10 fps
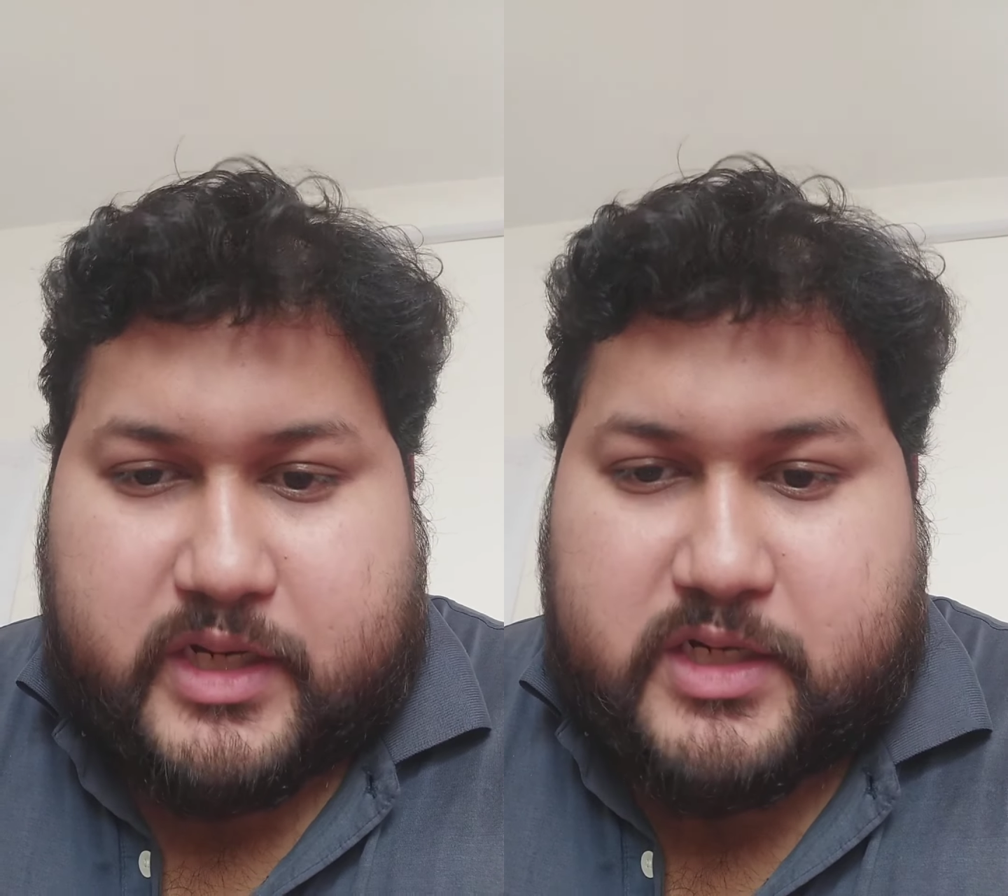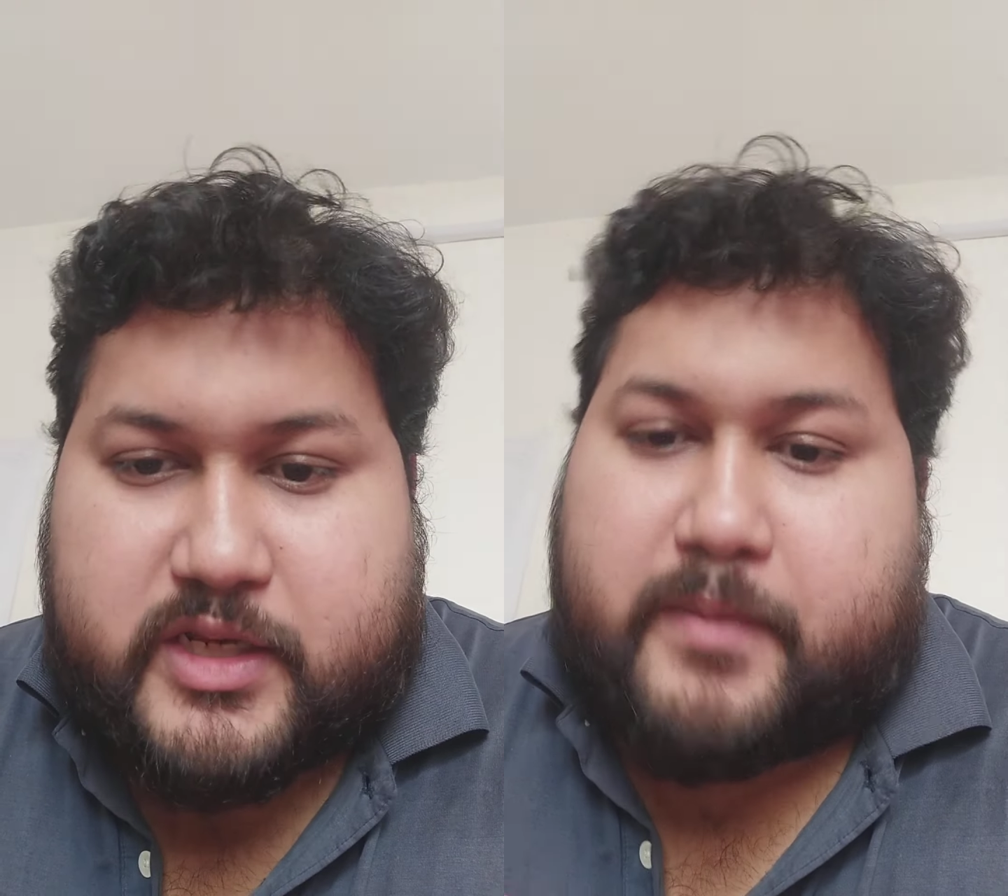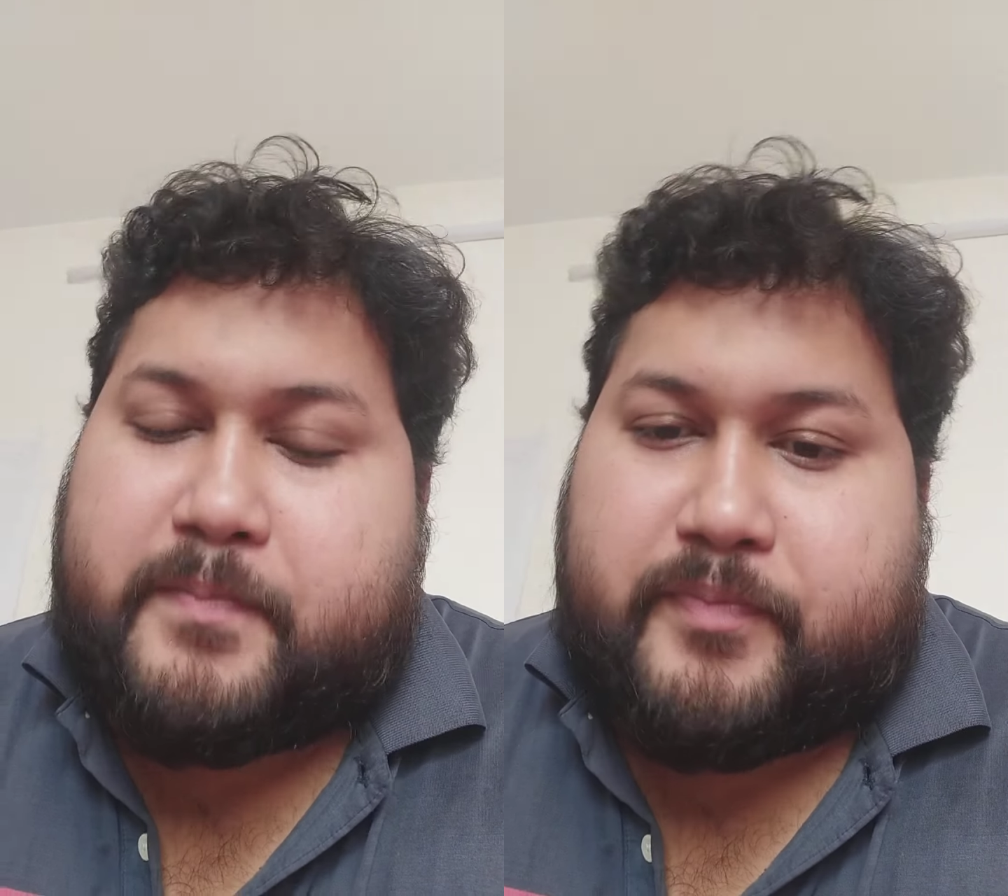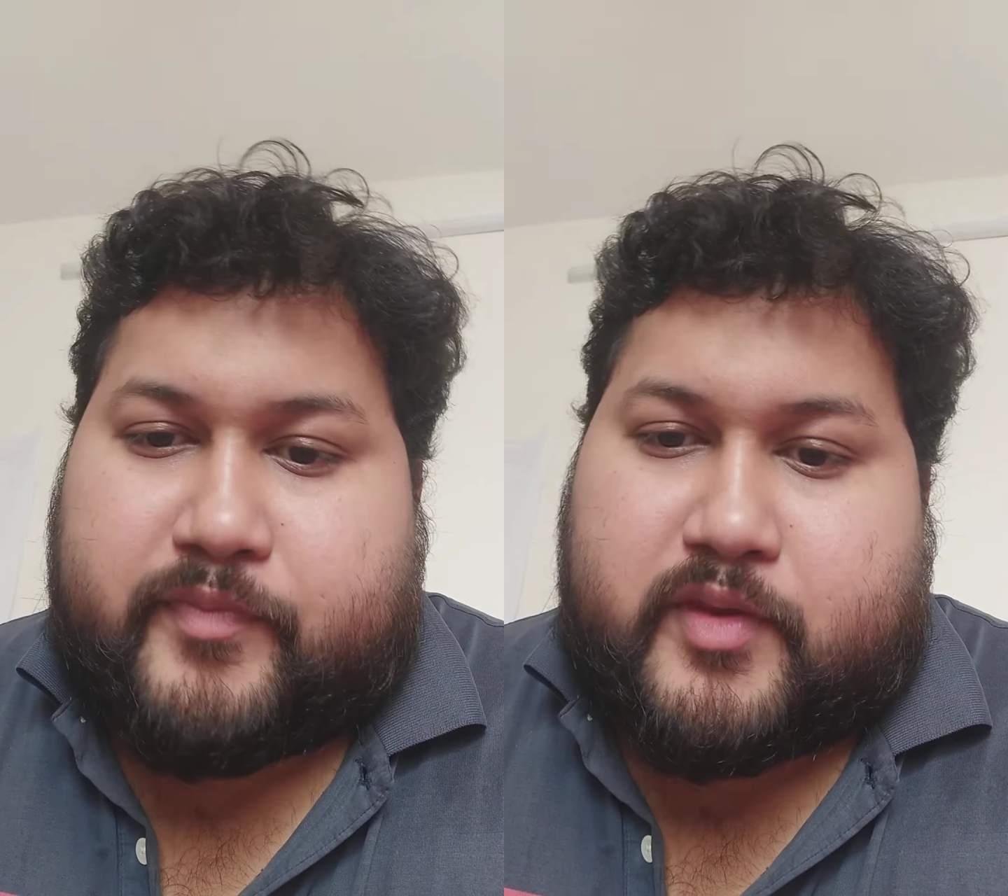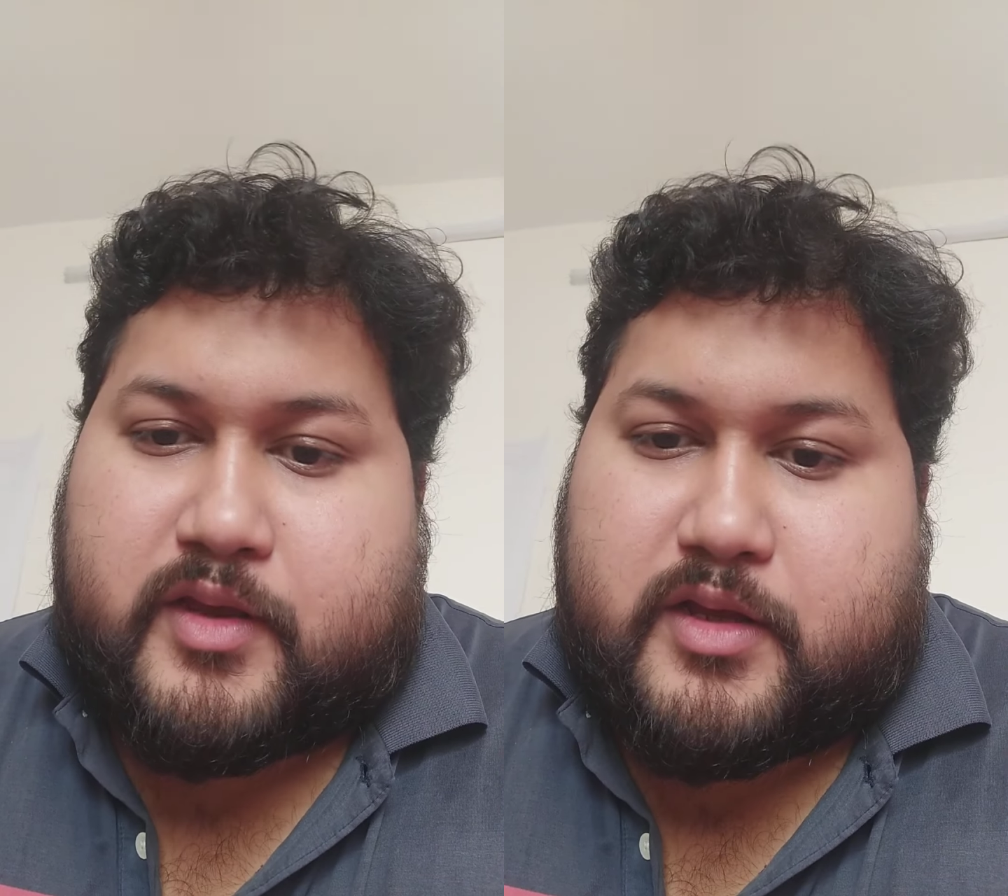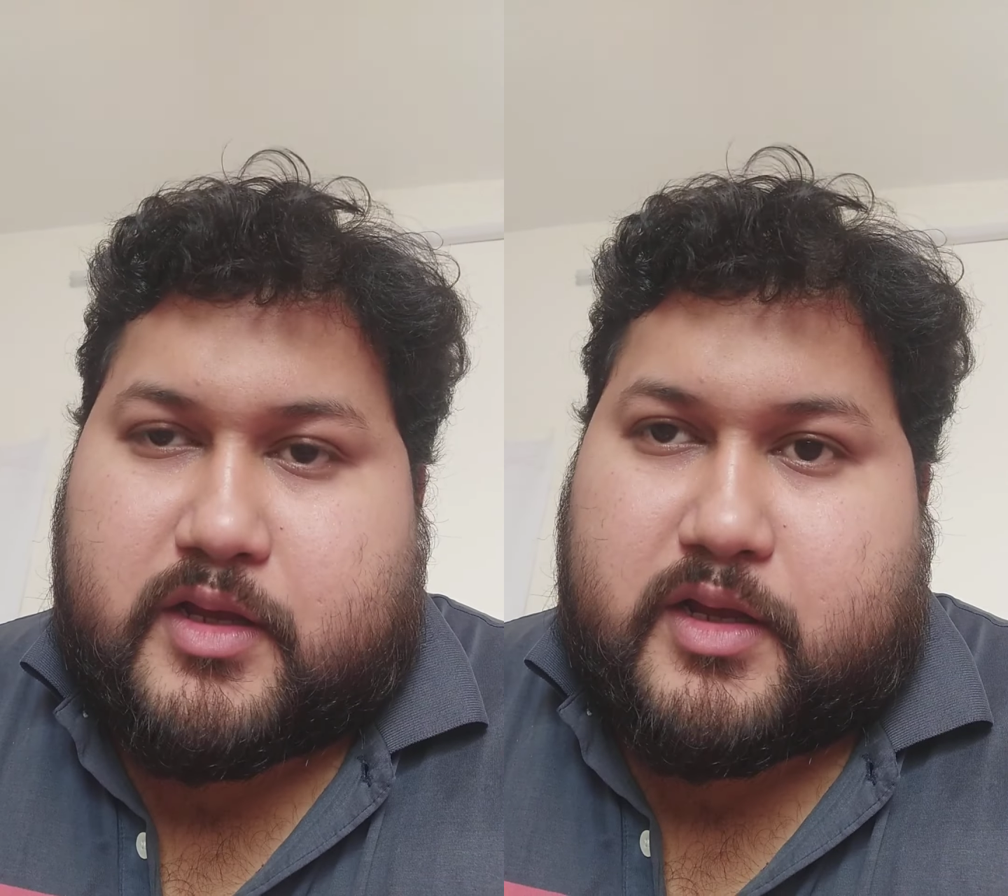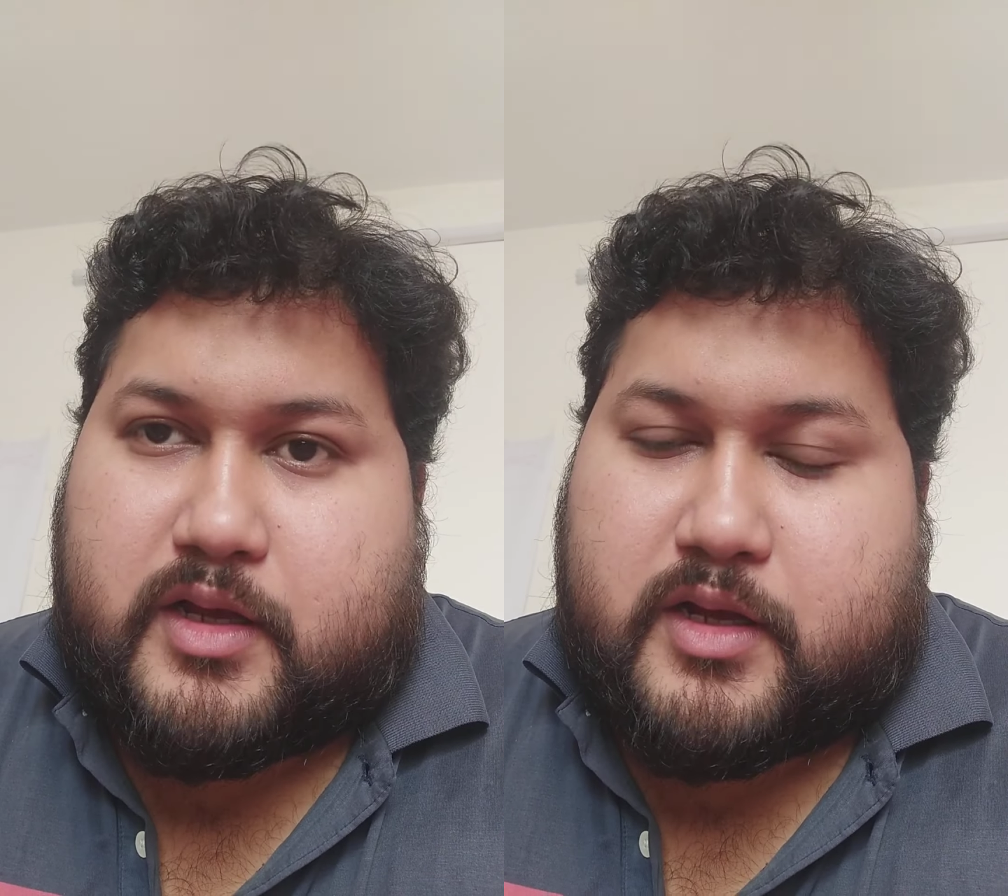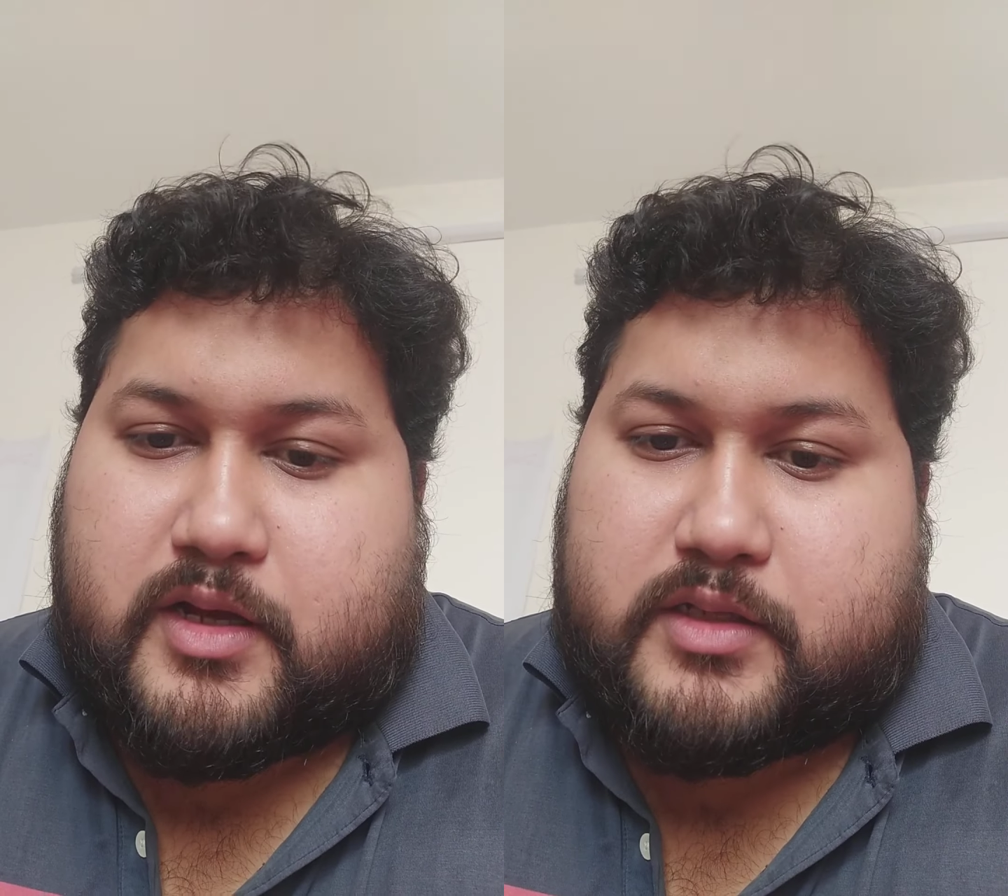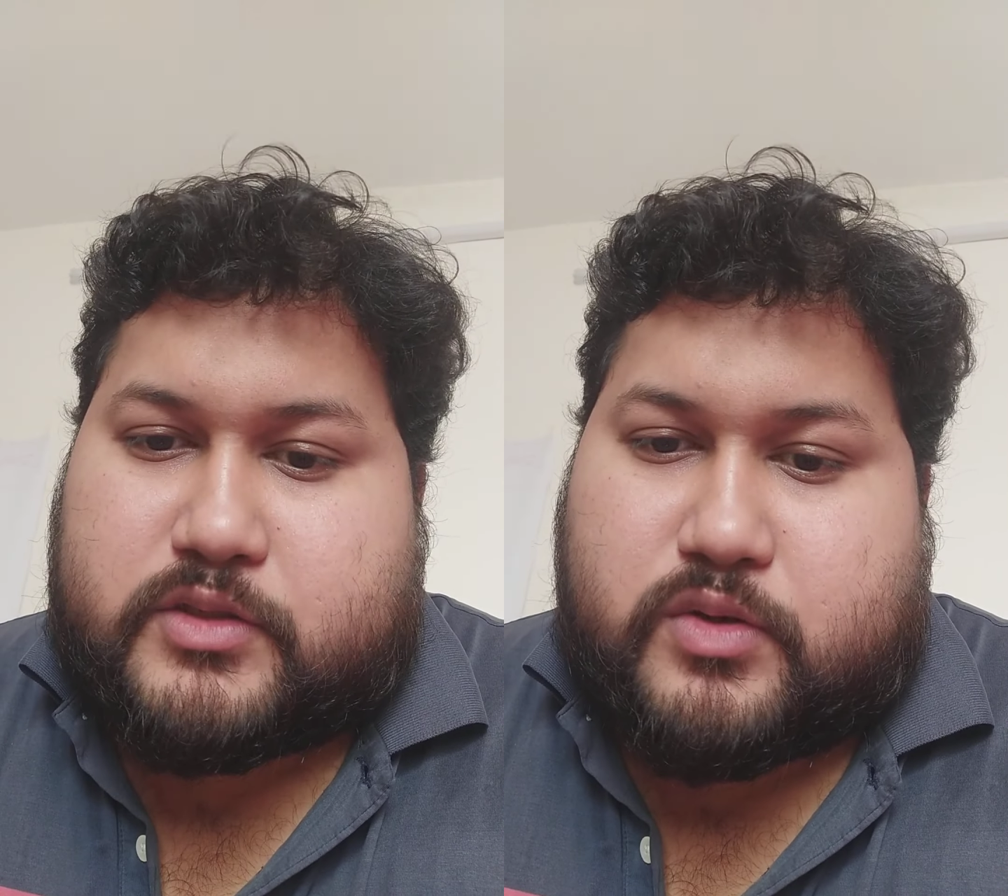India. When I